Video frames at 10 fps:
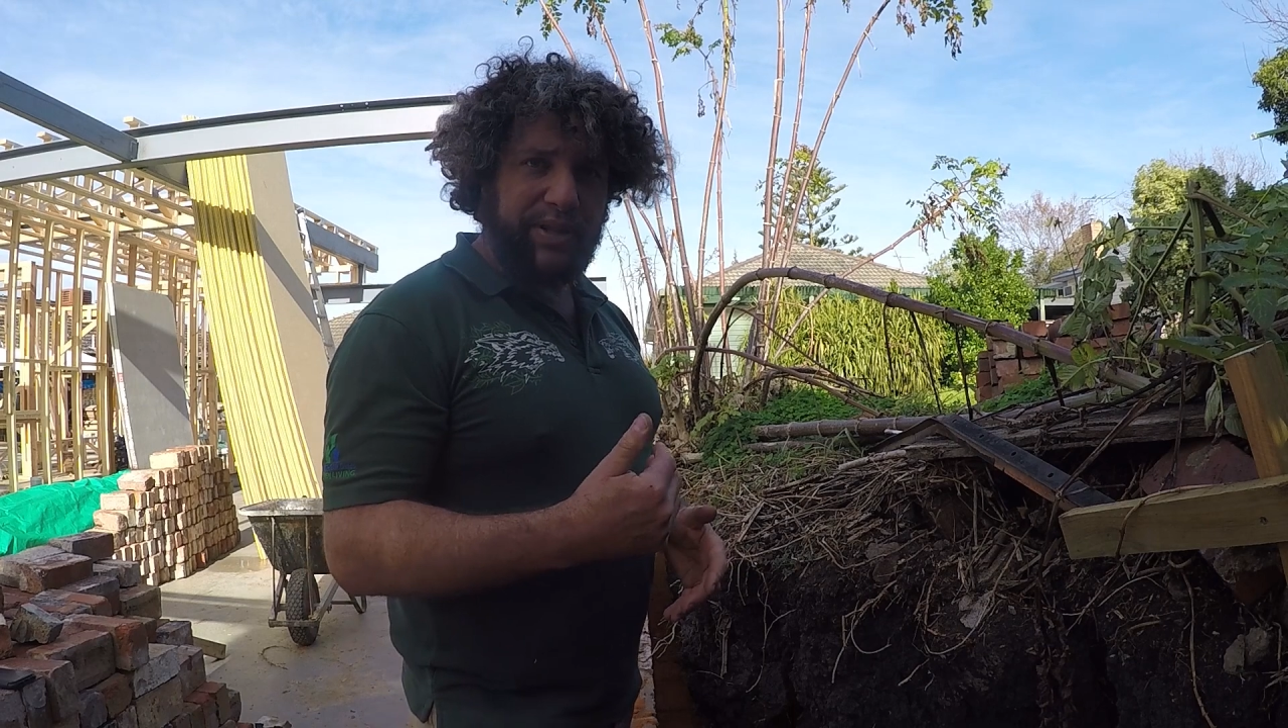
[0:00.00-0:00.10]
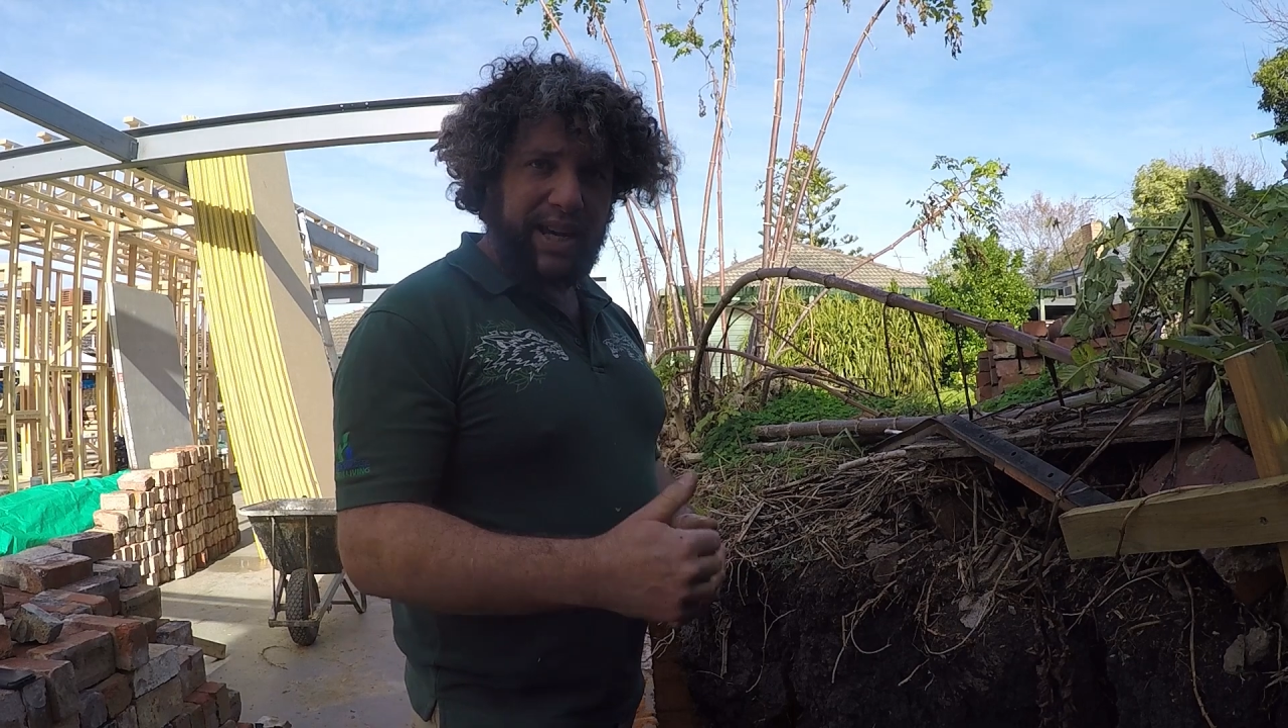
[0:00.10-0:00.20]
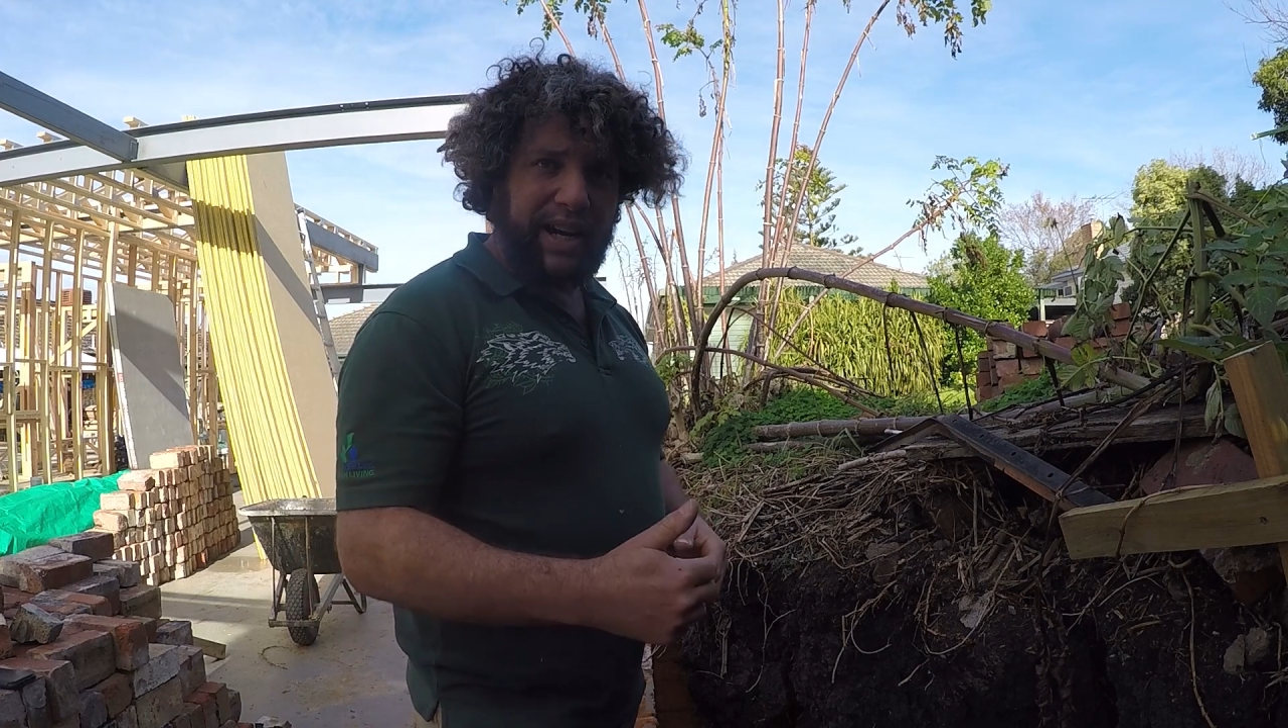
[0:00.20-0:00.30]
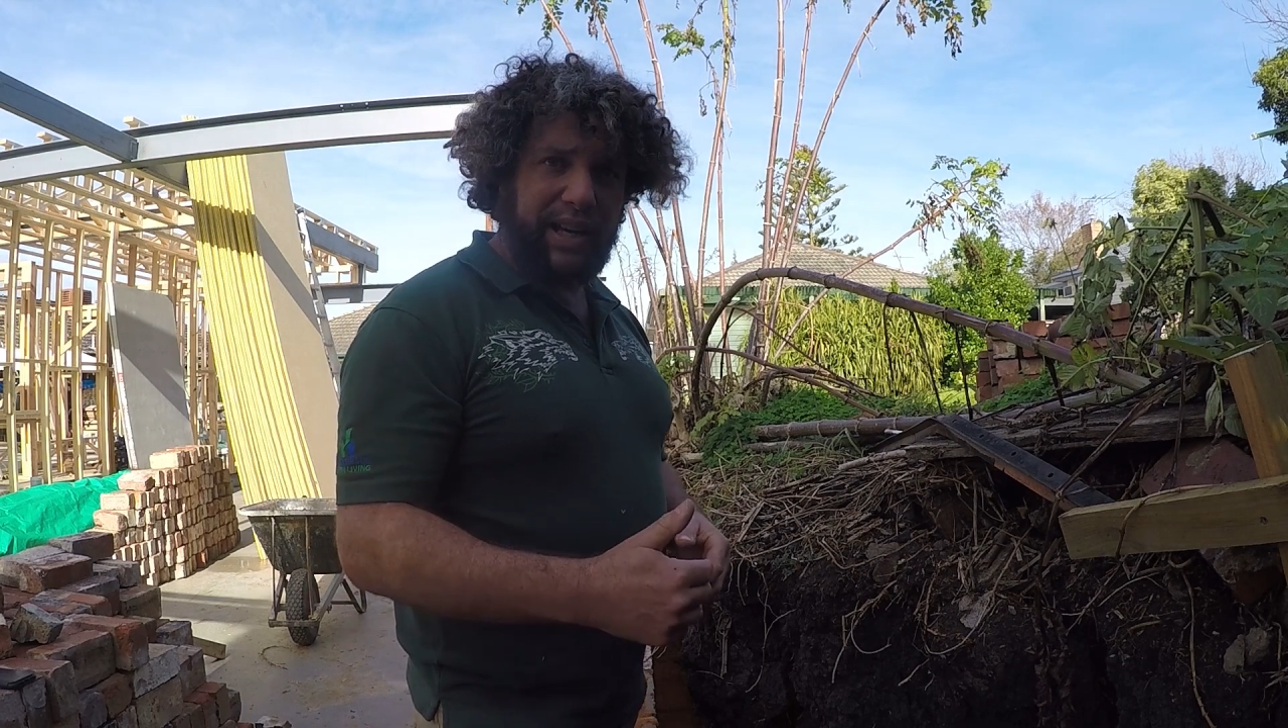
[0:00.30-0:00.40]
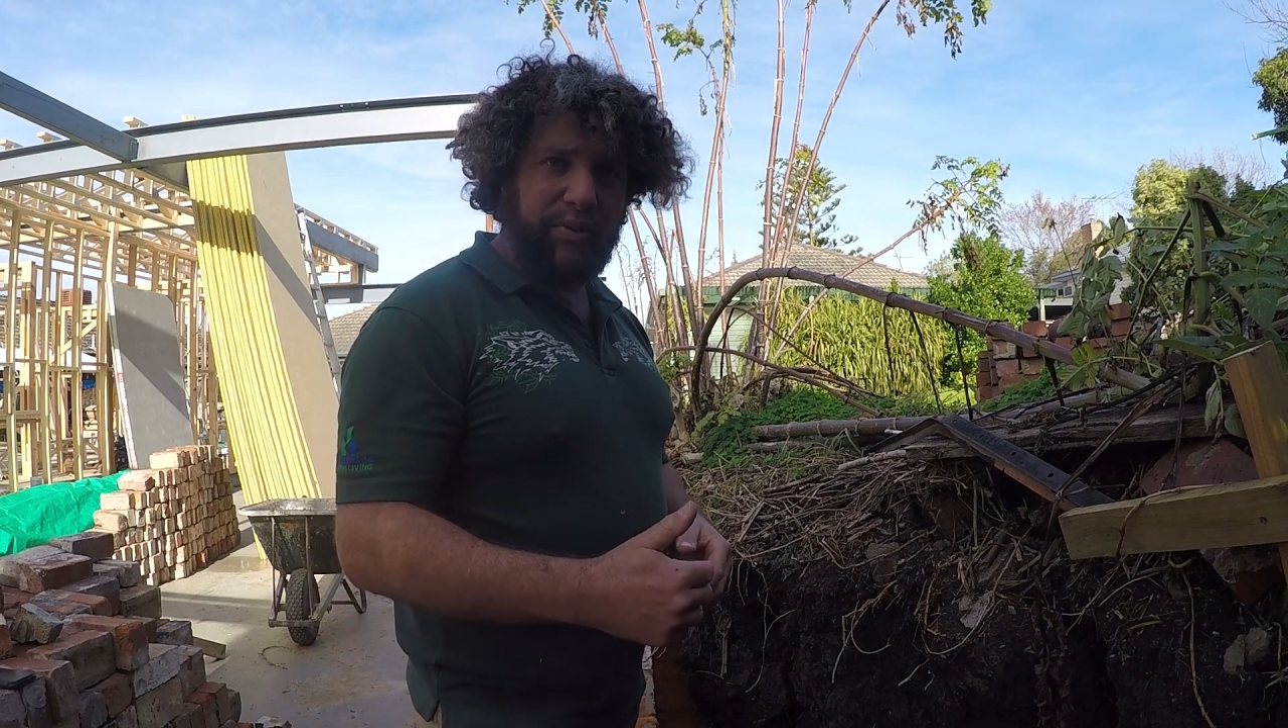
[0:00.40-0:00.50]

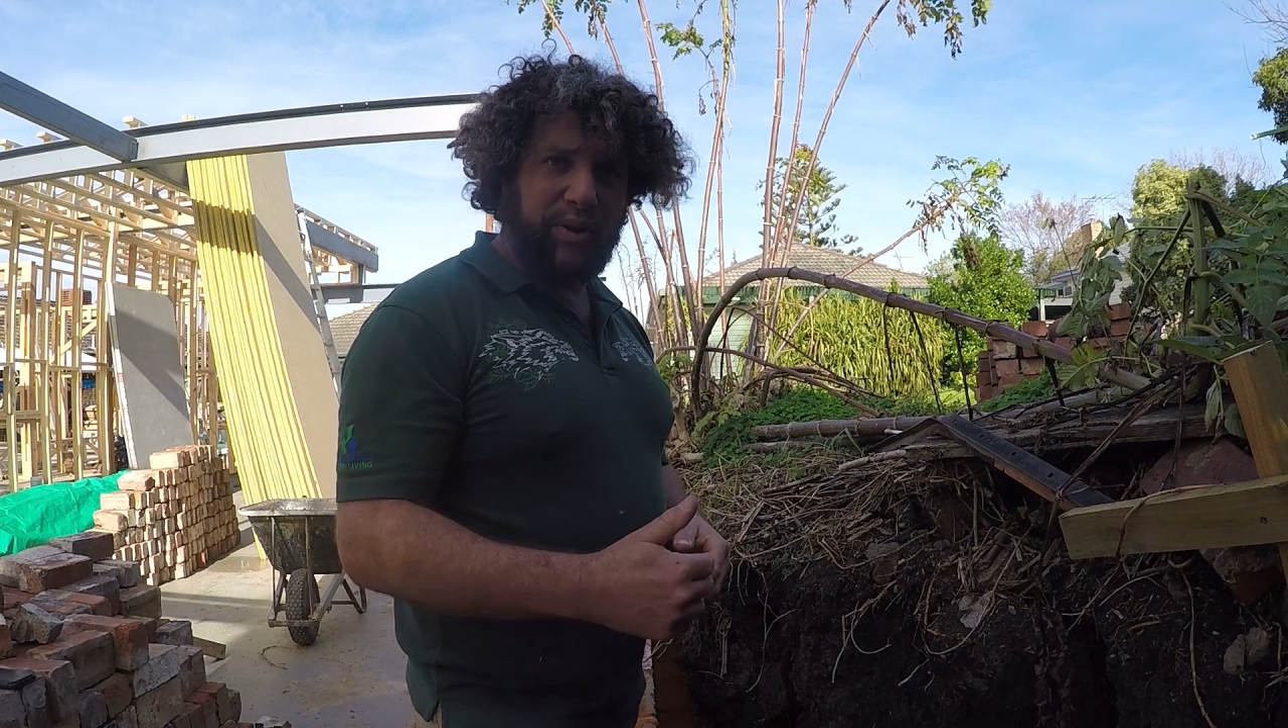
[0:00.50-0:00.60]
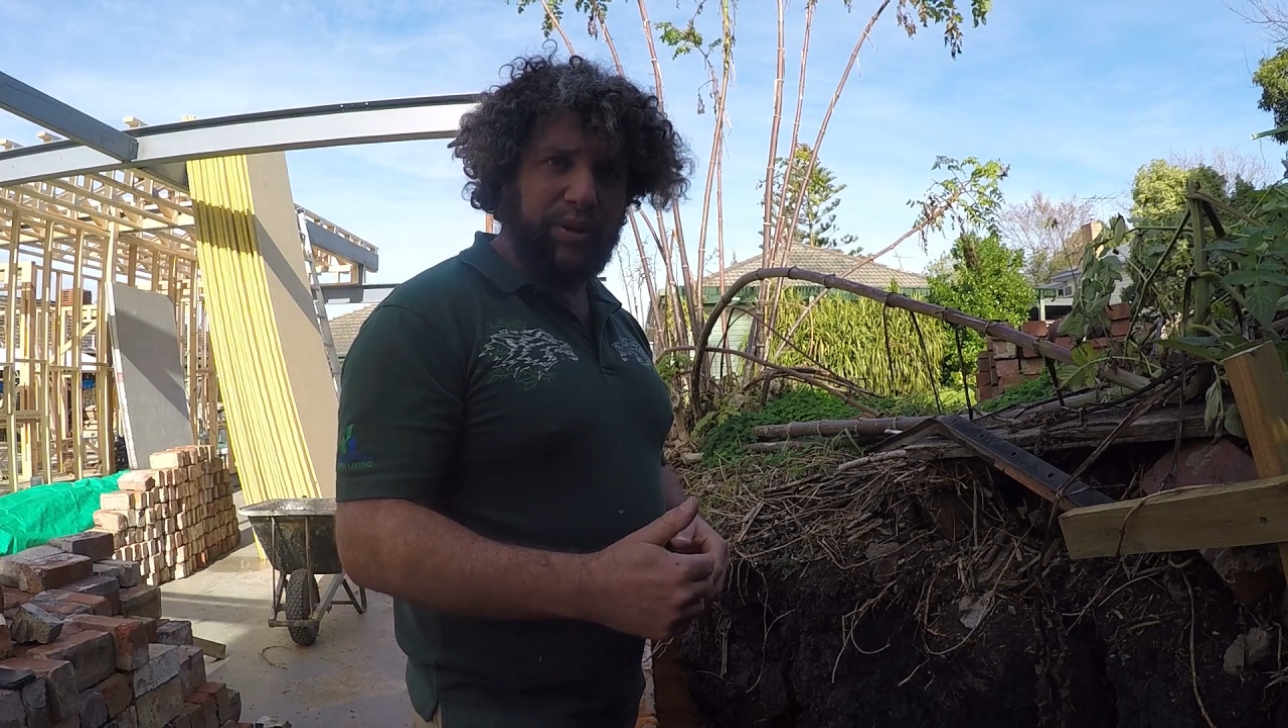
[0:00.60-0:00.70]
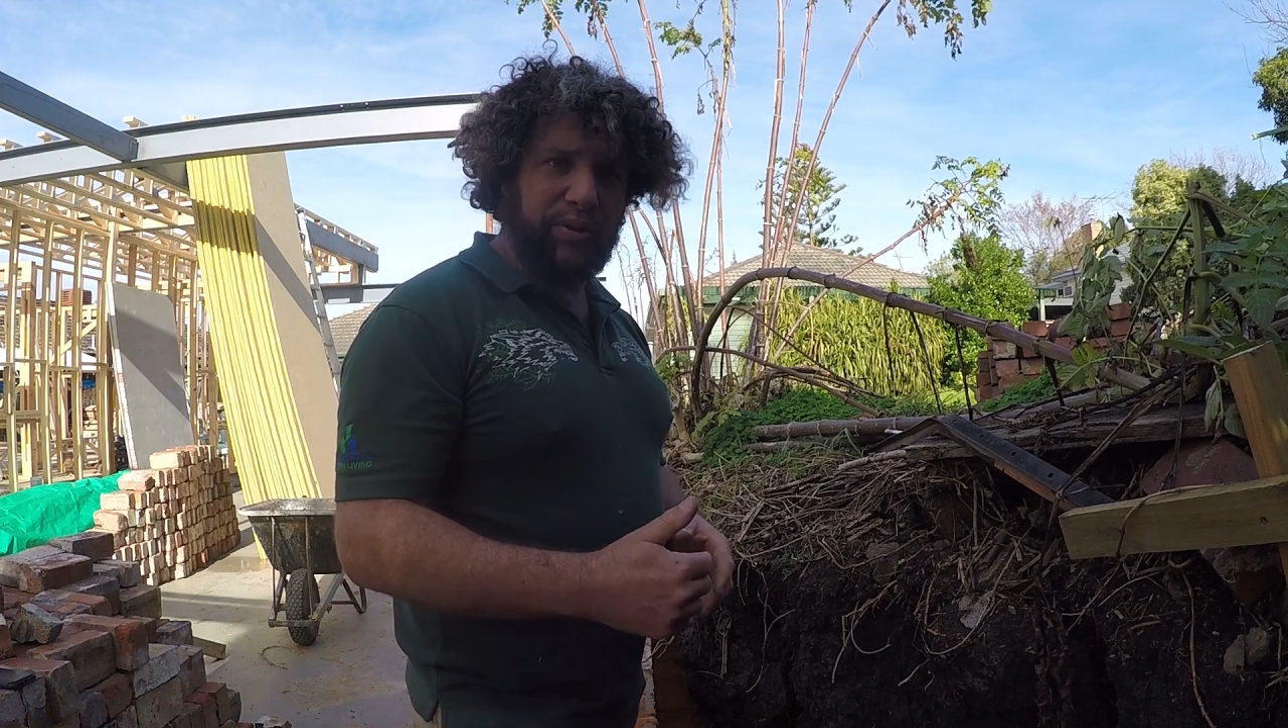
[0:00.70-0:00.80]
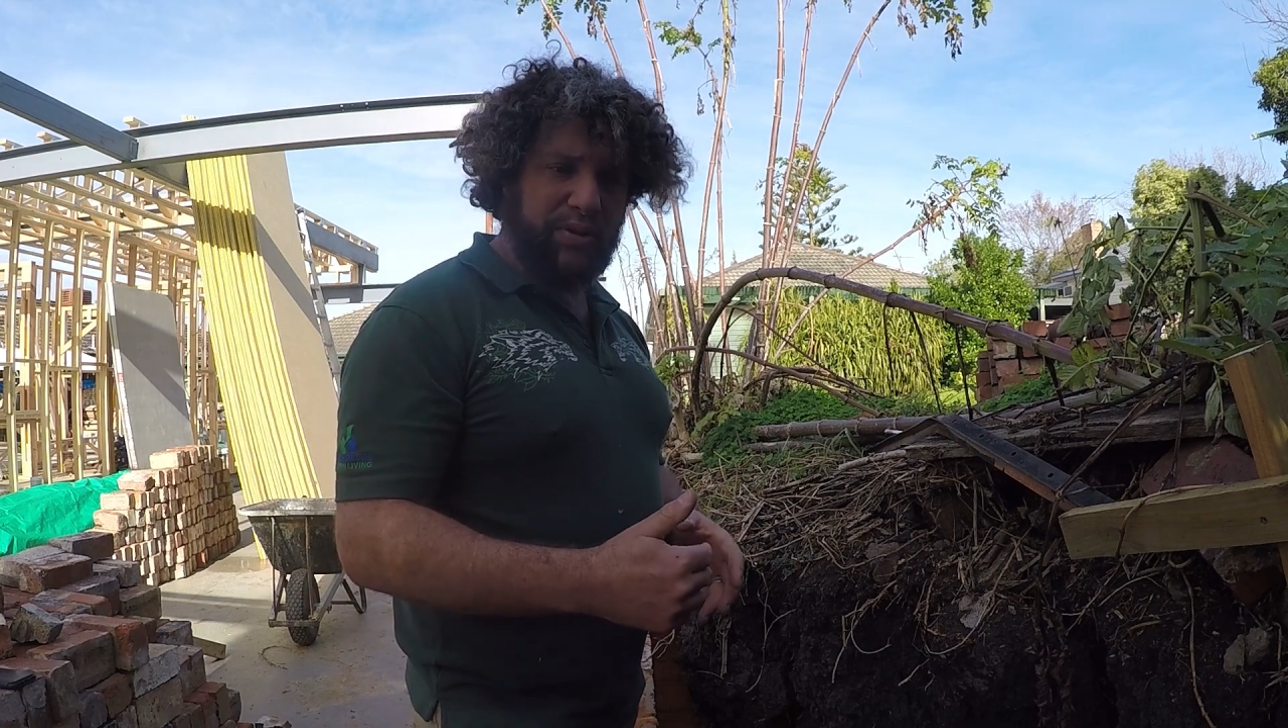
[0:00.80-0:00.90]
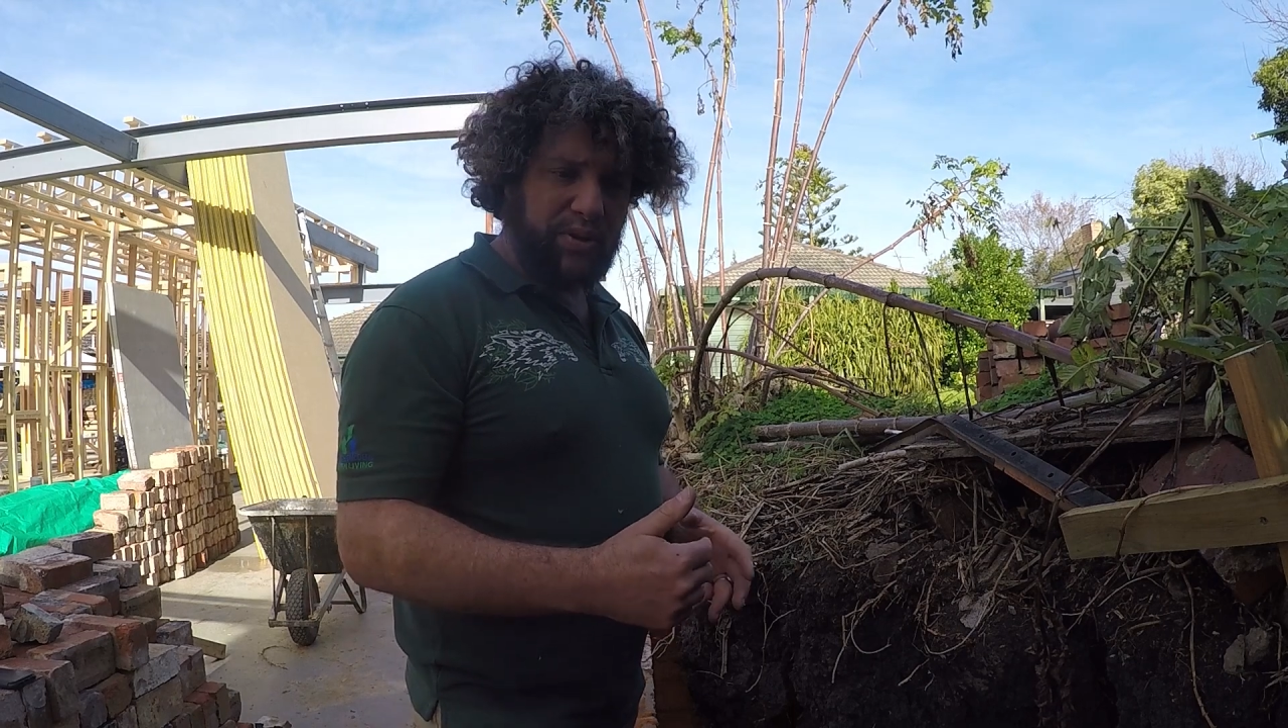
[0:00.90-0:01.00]
retaining
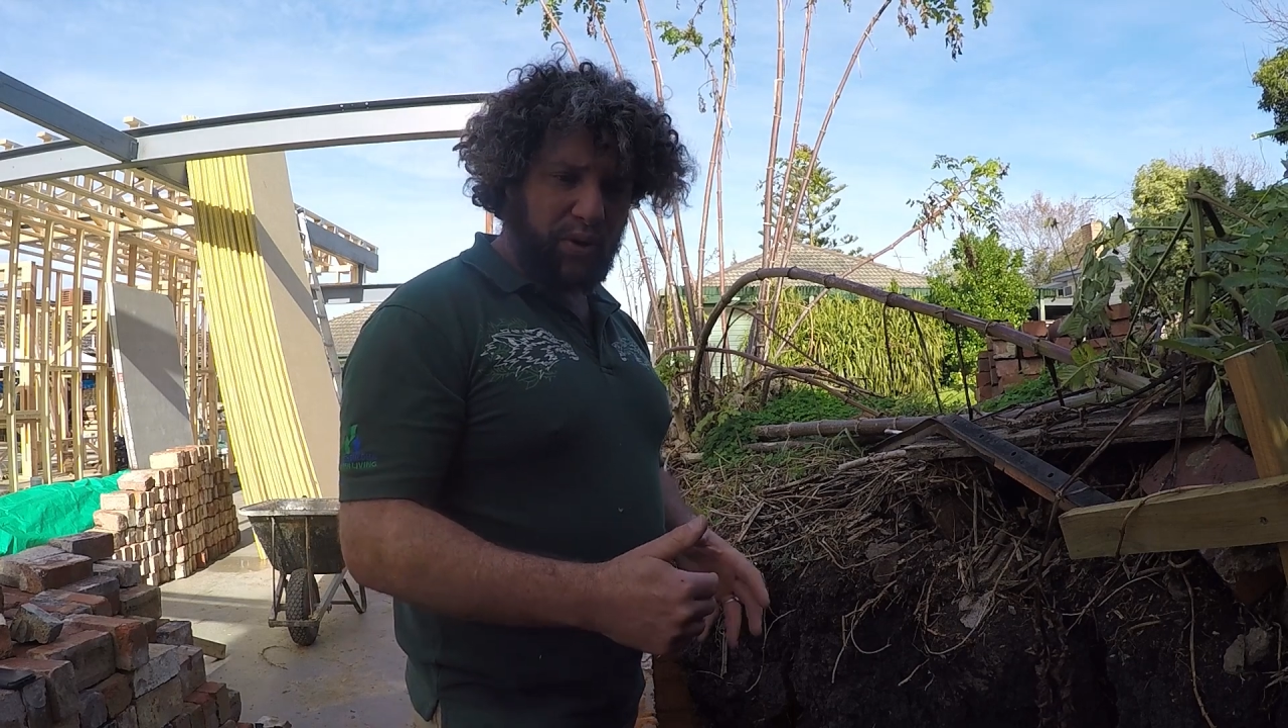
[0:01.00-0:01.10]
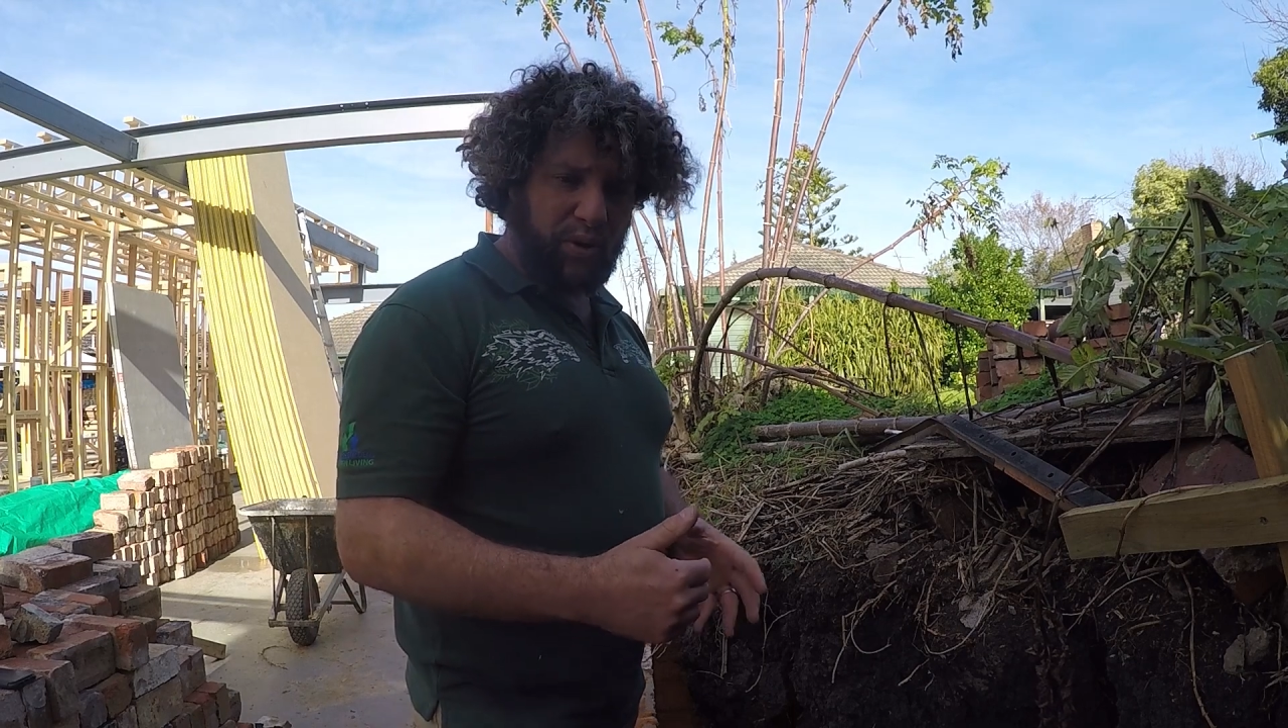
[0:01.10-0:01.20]
walls